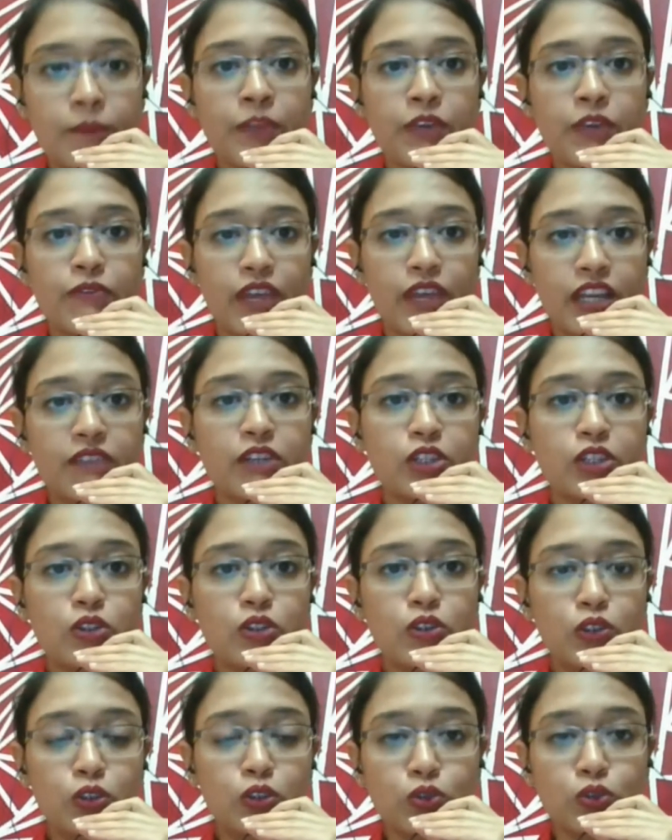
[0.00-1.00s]
whenever you
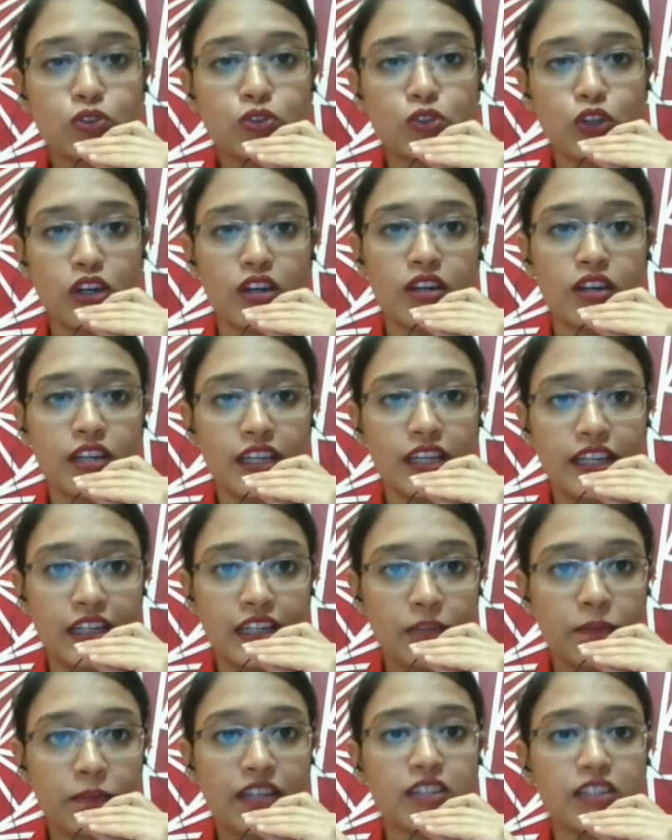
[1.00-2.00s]
lose your
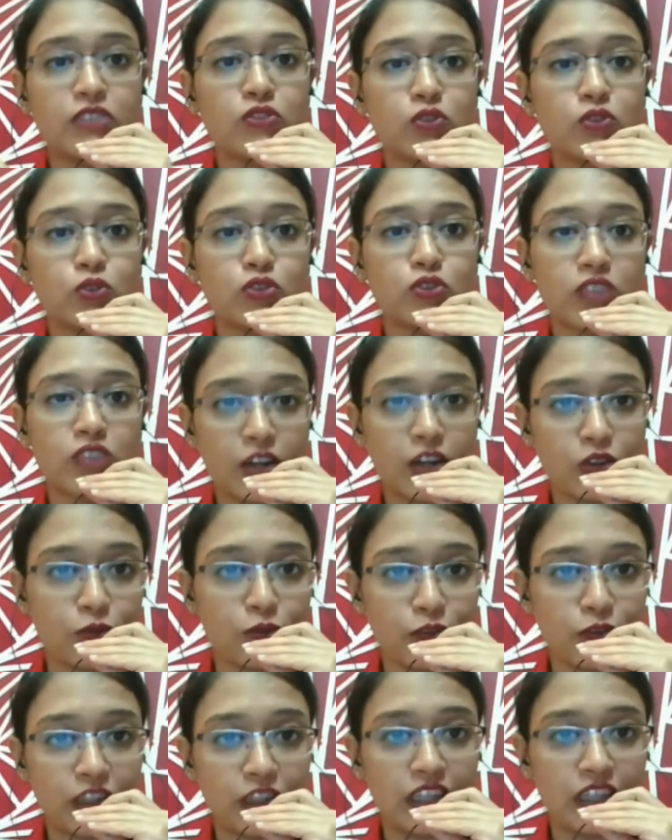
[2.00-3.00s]
independence, you start to
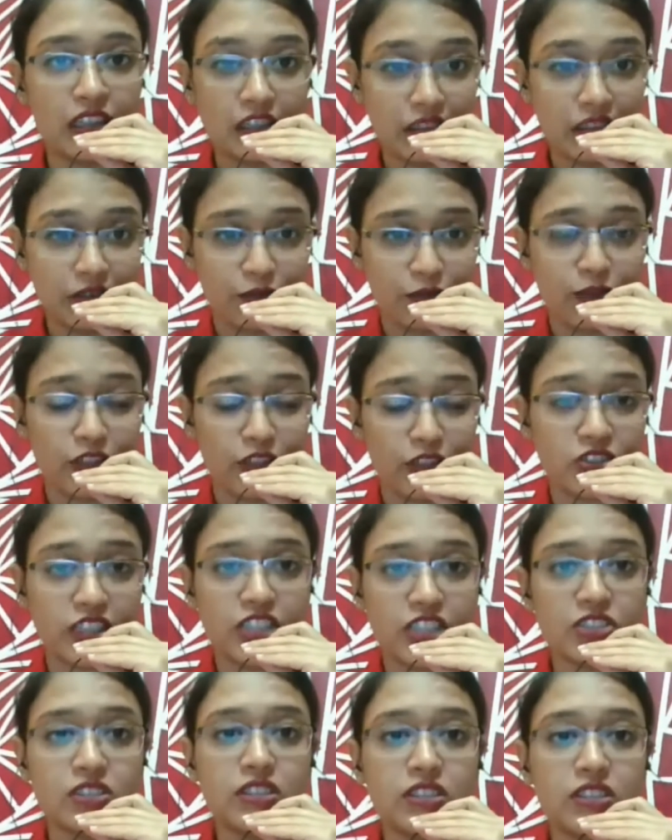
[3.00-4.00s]
feel
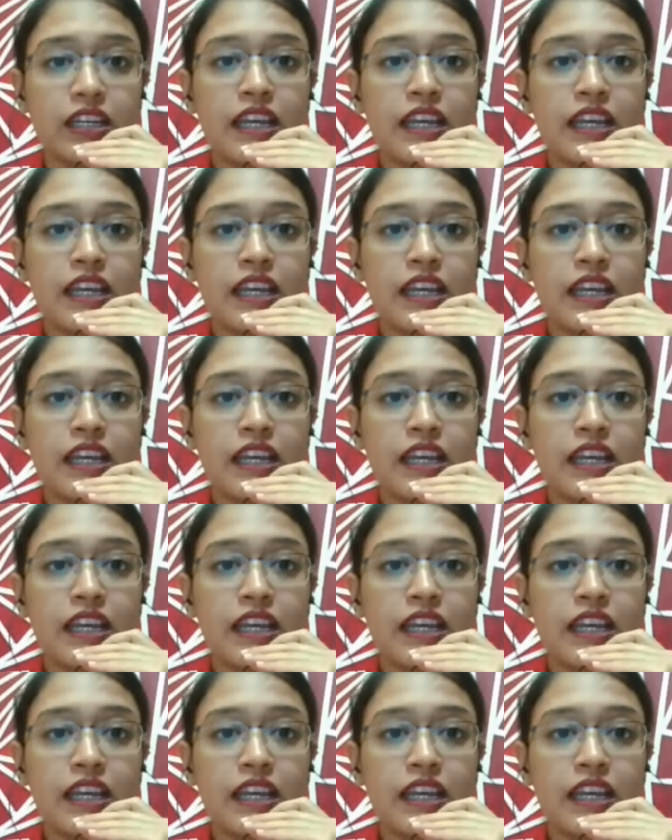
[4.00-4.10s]
frustration.